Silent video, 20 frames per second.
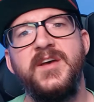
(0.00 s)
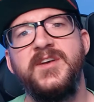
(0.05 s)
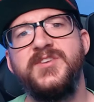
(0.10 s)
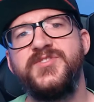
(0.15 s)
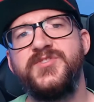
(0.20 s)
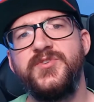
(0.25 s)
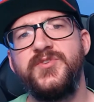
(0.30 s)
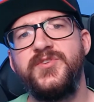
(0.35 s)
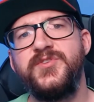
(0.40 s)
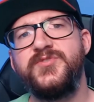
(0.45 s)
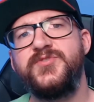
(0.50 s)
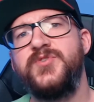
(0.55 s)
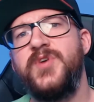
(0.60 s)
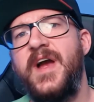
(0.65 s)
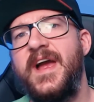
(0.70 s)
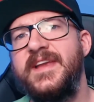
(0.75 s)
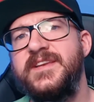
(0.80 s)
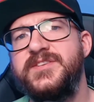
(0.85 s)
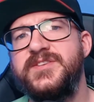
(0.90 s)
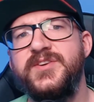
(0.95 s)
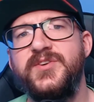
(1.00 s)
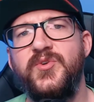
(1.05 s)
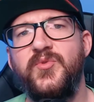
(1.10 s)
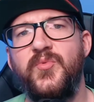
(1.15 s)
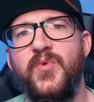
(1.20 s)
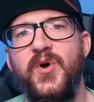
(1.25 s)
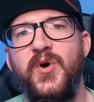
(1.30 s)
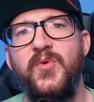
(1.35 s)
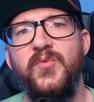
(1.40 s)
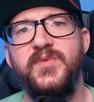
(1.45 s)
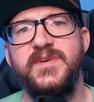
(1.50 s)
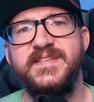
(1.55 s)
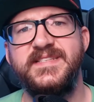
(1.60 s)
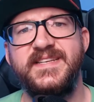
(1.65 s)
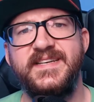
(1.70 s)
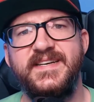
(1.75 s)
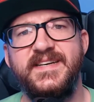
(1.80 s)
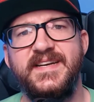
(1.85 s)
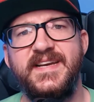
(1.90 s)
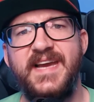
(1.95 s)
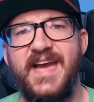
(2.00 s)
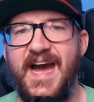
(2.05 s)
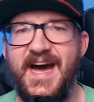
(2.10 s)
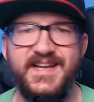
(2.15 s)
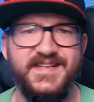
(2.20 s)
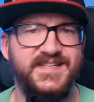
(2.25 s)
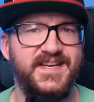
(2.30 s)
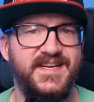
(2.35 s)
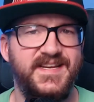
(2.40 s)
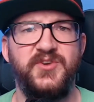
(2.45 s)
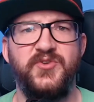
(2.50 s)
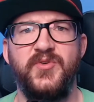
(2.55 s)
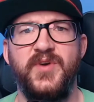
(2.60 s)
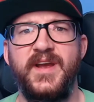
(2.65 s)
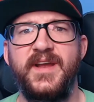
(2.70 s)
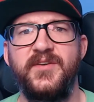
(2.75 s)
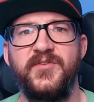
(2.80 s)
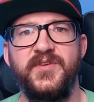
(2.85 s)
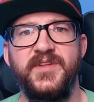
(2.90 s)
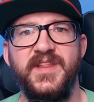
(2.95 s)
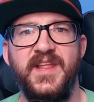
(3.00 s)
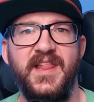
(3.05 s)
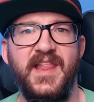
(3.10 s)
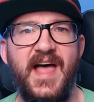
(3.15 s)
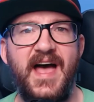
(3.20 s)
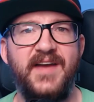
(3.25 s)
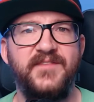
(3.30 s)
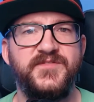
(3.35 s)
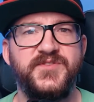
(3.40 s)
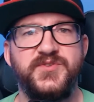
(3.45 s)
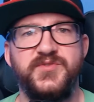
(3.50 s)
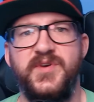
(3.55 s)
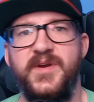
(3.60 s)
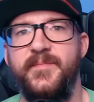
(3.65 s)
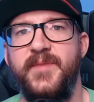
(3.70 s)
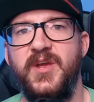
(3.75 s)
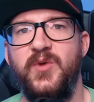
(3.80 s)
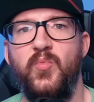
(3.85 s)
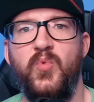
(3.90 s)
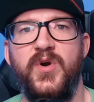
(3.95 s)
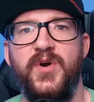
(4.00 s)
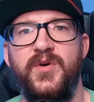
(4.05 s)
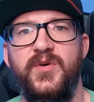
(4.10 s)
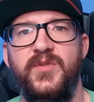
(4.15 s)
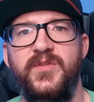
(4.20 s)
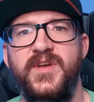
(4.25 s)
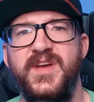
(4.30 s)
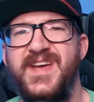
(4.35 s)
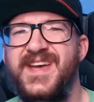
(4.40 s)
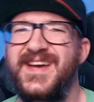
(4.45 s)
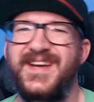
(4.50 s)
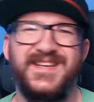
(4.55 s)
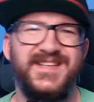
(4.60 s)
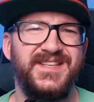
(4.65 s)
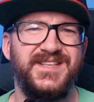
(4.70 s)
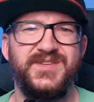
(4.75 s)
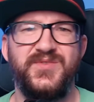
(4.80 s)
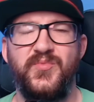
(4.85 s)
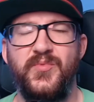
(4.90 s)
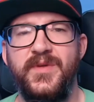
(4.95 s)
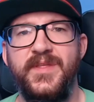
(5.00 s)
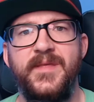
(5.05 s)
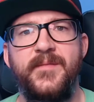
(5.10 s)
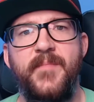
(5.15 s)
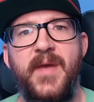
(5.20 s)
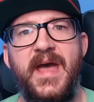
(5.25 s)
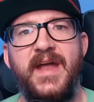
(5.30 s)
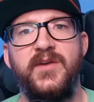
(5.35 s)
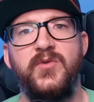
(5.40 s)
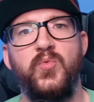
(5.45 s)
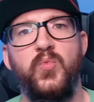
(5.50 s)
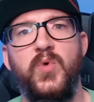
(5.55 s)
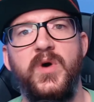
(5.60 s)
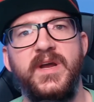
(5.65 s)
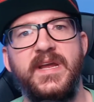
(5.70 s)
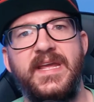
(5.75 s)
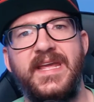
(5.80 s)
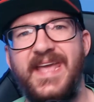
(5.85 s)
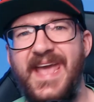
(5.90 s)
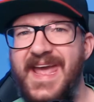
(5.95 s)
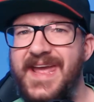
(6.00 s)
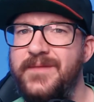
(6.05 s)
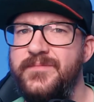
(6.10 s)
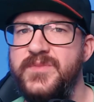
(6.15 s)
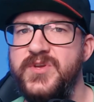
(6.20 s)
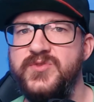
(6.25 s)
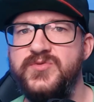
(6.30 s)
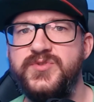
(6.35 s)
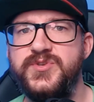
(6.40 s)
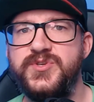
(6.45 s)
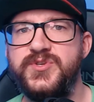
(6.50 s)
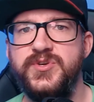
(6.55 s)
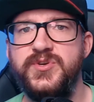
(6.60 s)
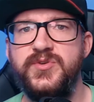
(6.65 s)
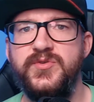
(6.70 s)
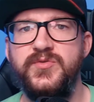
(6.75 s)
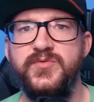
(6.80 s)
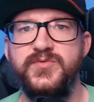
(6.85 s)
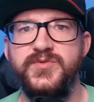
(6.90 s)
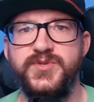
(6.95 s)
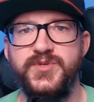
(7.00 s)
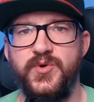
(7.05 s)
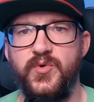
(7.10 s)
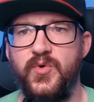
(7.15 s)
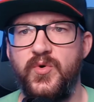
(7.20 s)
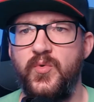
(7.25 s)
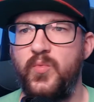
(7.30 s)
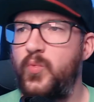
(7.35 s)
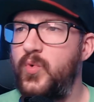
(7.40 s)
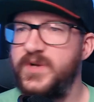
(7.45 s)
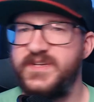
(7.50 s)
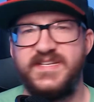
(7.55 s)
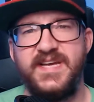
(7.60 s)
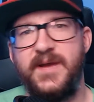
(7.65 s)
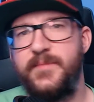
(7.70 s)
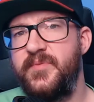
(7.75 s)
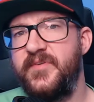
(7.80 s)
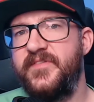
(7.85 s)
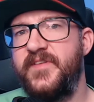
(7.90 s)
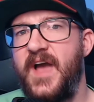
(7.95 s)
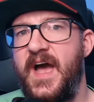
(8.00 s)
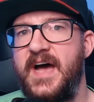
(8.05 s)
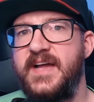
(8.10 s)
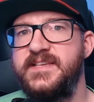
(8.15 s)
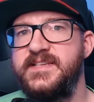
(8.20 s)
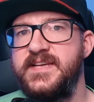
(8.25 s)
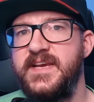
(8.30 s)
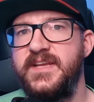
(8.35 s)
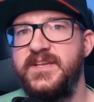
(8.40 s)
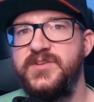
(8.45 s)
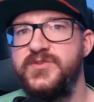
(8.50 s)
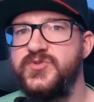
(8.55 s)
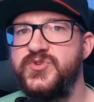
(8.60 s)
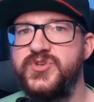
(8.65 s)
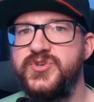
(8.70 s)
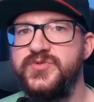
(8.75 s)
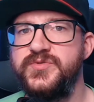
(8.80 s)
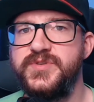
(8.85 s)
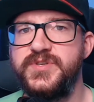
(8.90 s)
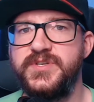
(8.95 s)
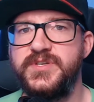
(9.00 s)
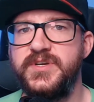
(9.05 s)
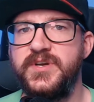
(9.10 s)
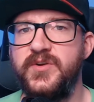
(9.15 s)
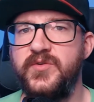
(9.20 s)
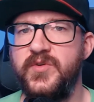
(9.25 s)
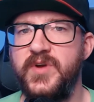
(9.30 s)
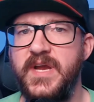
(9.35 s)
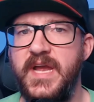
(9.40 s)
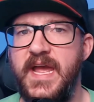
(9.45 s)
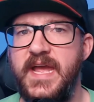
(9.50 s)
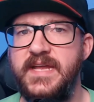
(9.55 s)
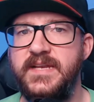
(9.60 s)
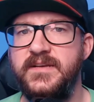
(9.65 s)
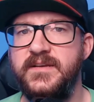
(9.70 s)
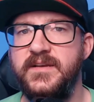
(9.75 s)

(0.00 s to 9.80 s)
So you're trying to grow as a content creator in the live streaming world. Does it really matter what game you choose or what type of content you choose to create?